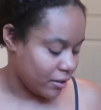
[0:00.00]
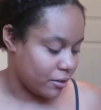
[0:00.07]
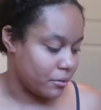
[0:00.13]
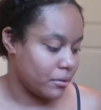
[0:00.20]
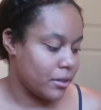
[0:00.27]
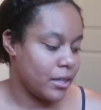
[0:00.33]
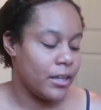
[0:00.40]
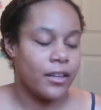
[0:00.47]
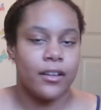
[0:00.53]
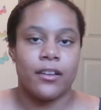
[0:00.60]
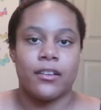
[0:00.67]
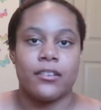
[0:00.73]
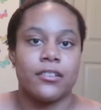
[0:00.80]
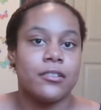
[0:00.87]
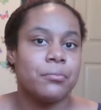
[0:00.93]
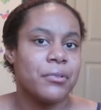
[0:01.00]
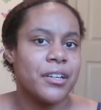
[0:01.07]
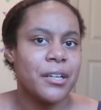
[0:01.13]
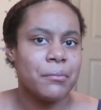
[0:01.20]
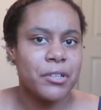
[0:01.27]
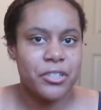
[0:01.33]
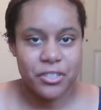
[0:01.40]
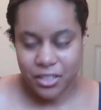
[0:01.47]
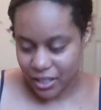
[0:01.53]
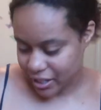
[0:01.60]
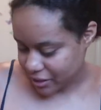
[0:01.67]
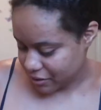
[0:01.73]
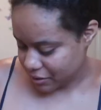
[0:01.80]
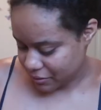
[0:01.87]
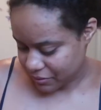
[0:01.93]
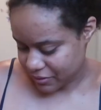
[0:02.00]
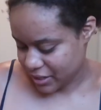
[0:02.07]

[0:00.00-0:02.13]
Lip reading: Oh, this is pretty much the end of the